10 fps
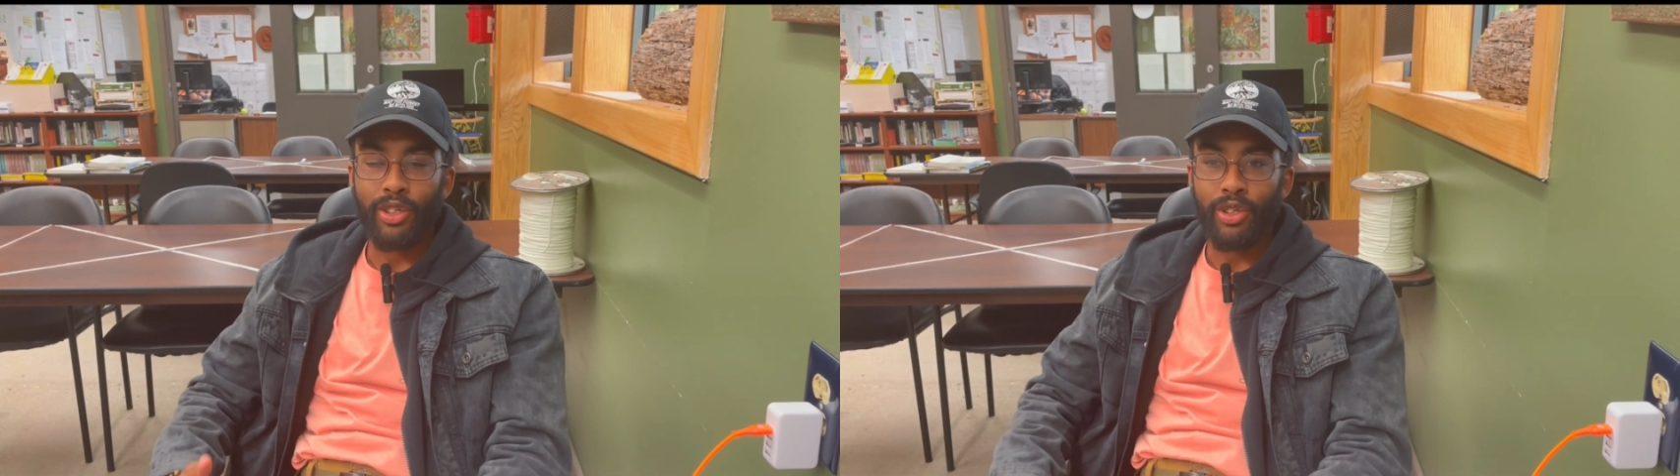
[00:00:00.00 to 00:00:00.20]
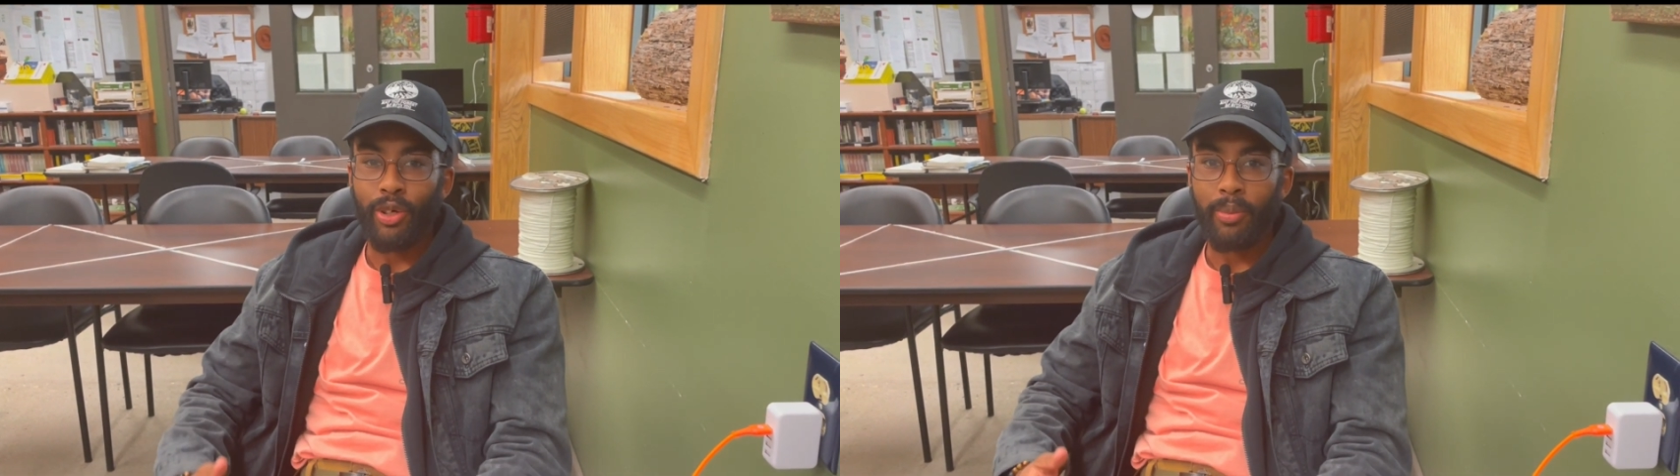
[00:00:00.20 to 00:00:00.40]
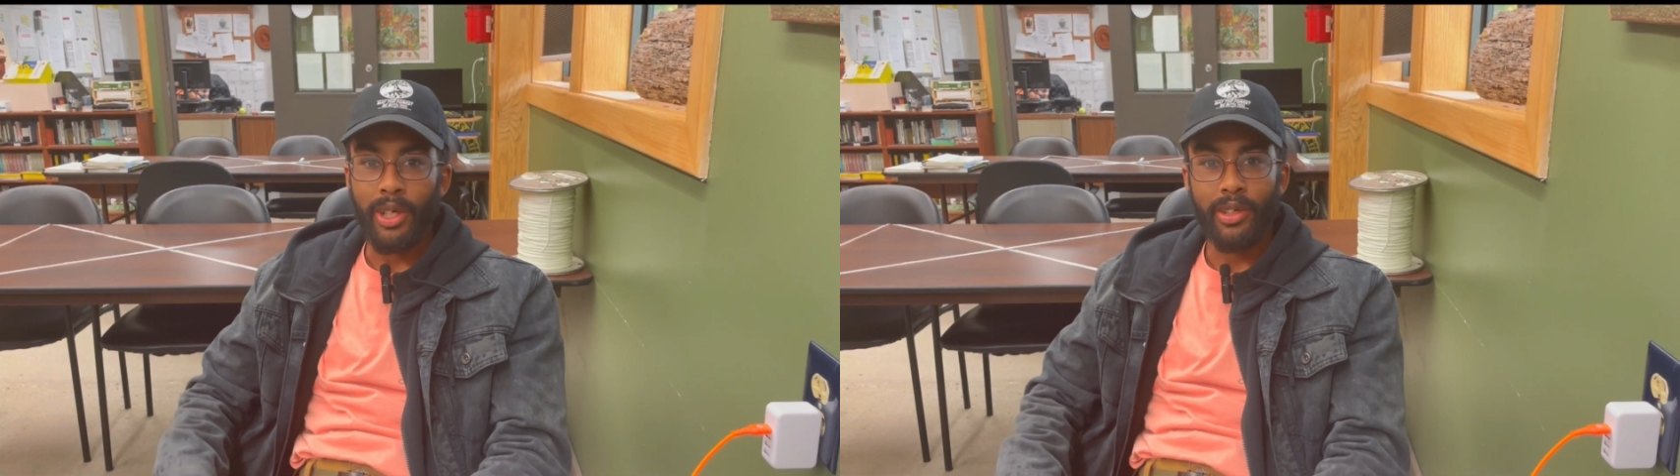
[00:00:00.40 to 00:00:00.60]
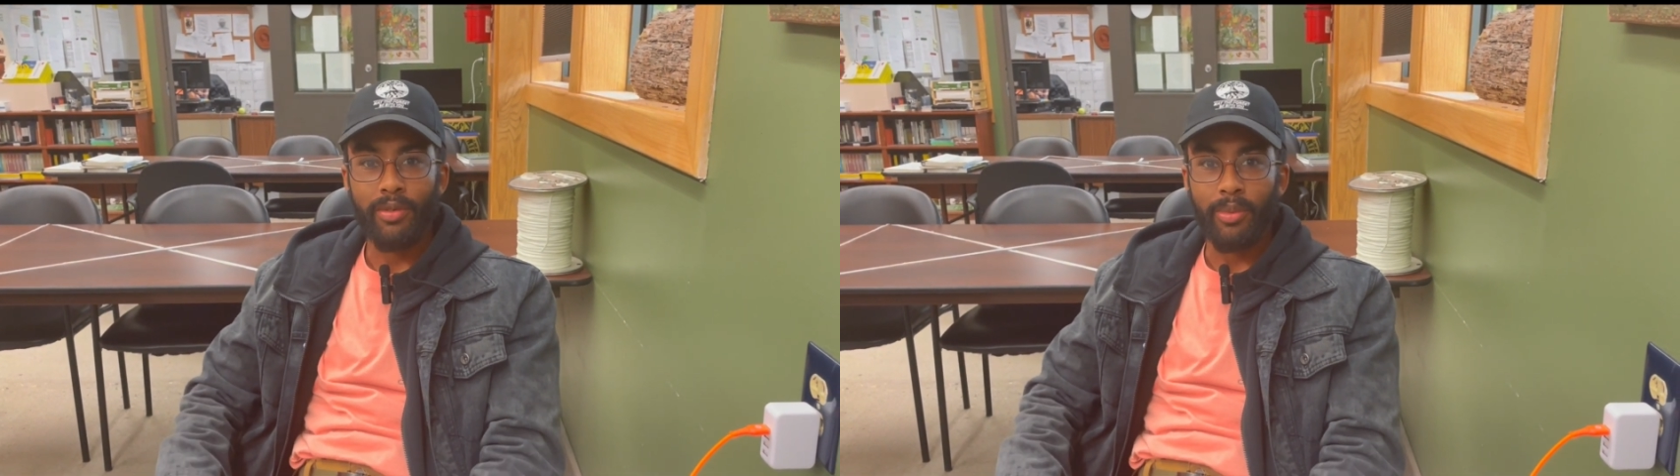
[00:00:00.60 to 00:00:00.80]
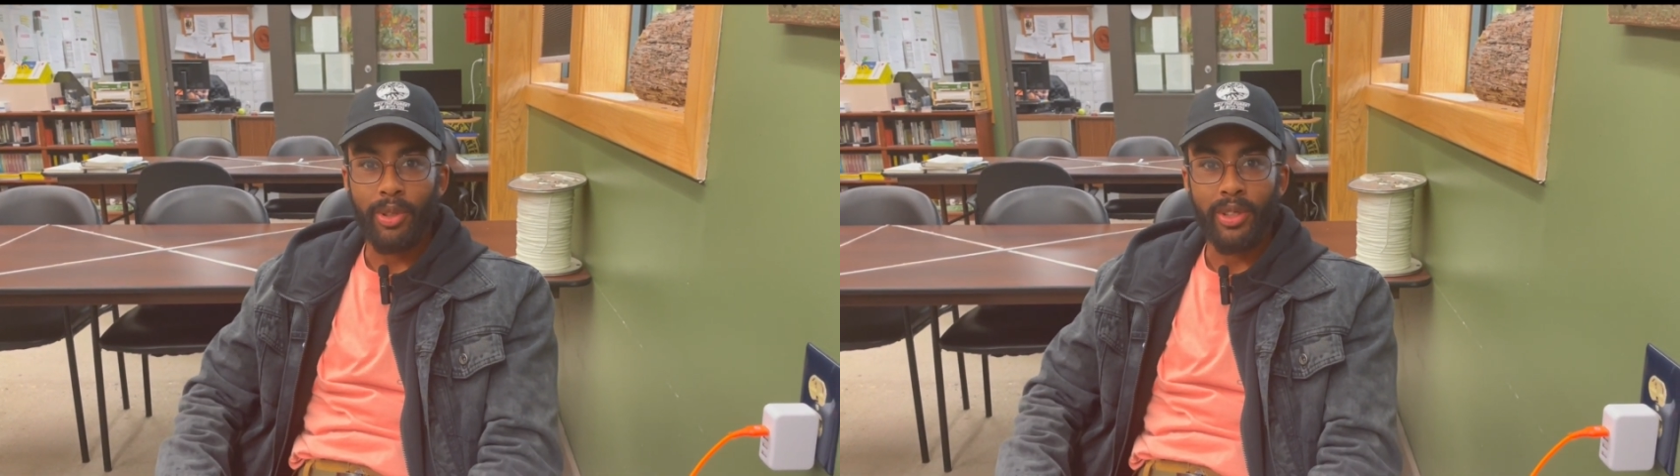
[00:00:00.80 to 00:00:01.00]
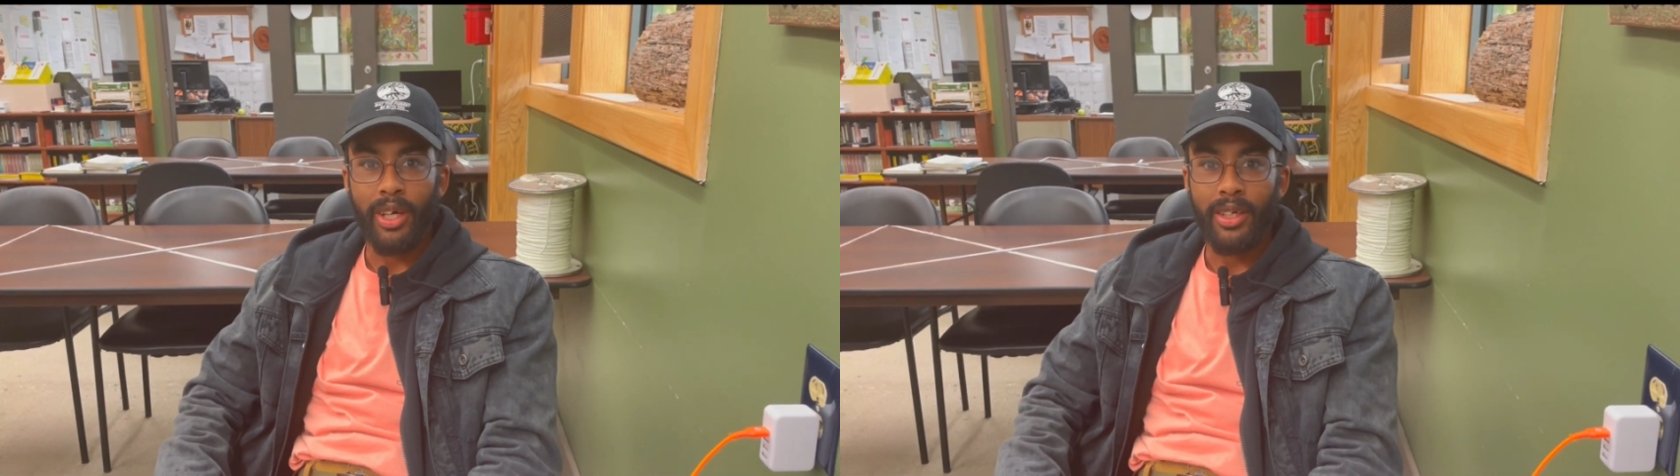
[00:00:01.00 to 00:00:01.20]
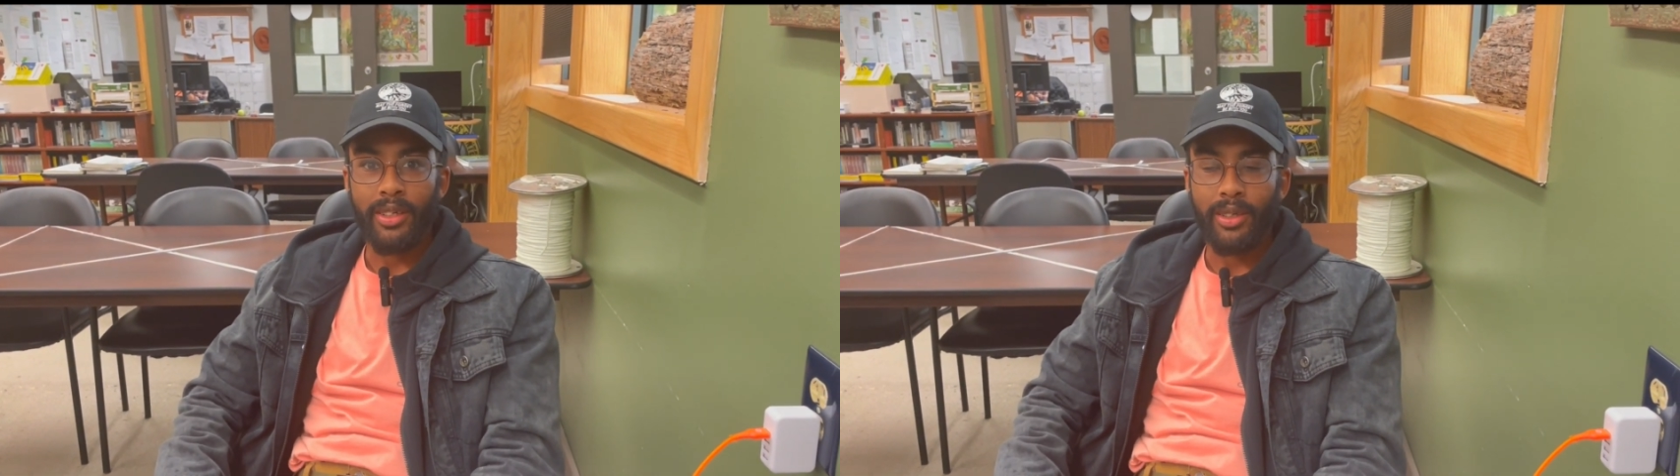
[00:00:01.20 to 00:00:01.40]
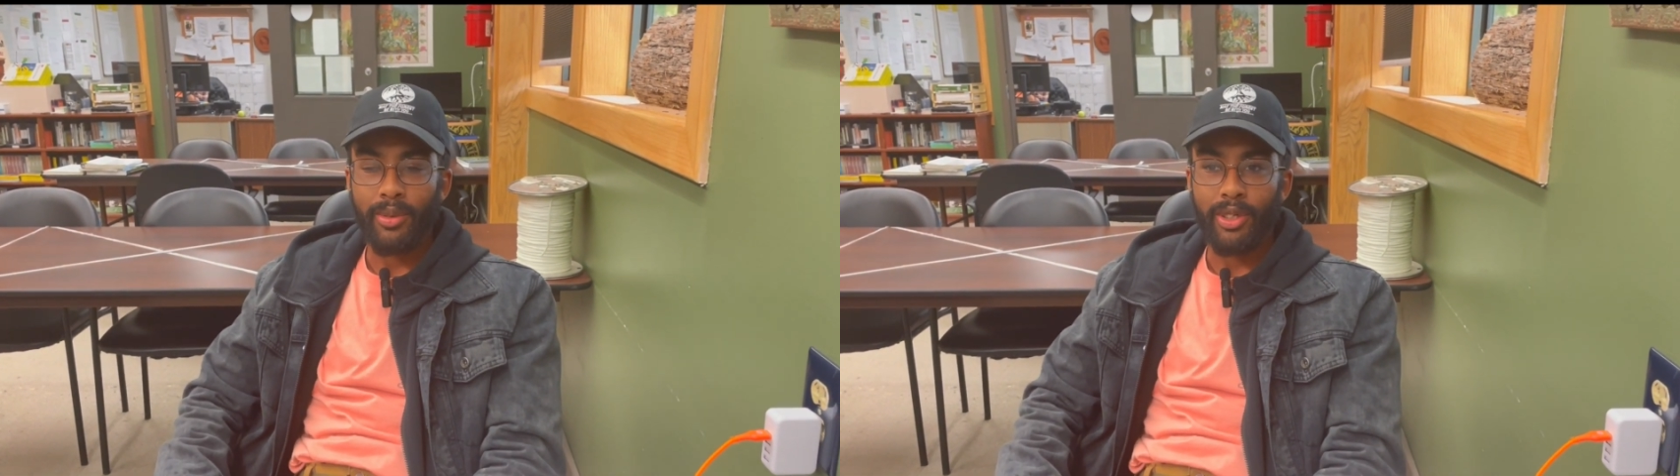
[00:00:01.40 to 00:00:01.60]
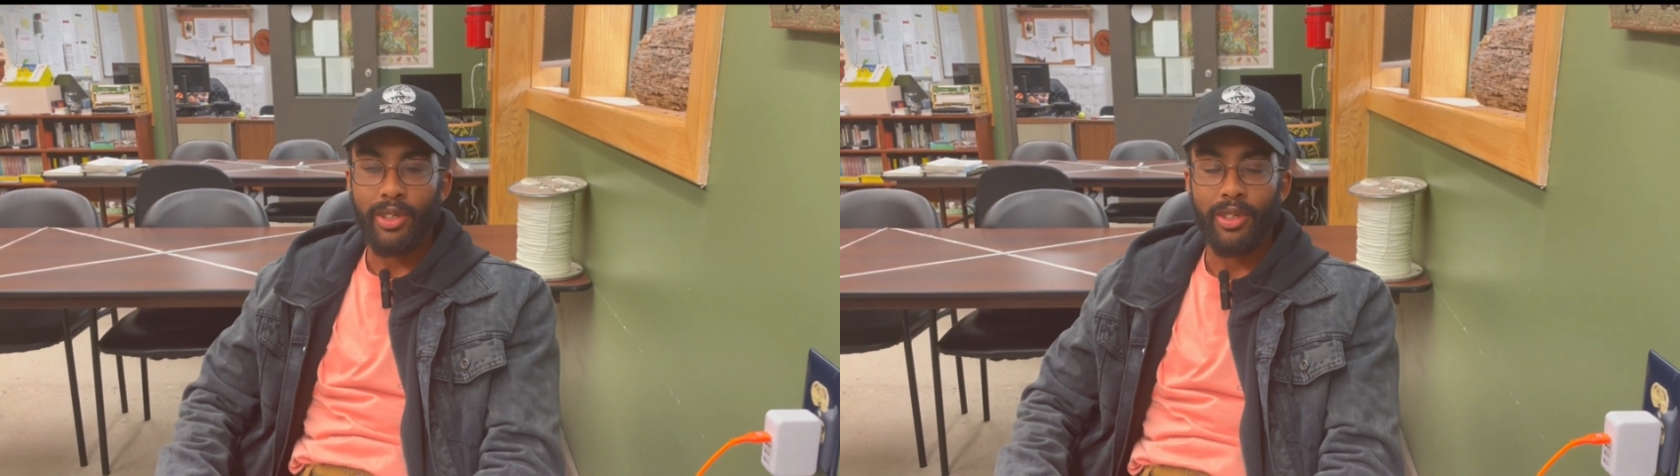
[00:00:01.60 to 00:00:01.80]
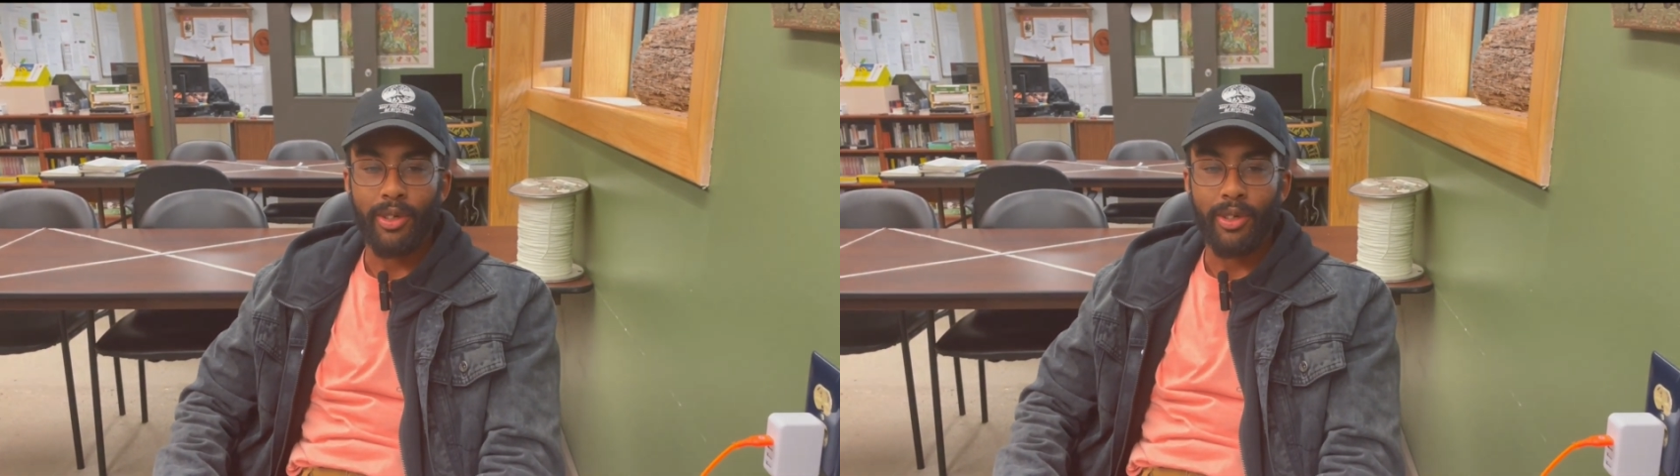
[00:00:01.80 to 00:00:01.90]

so much from those guys, and it was just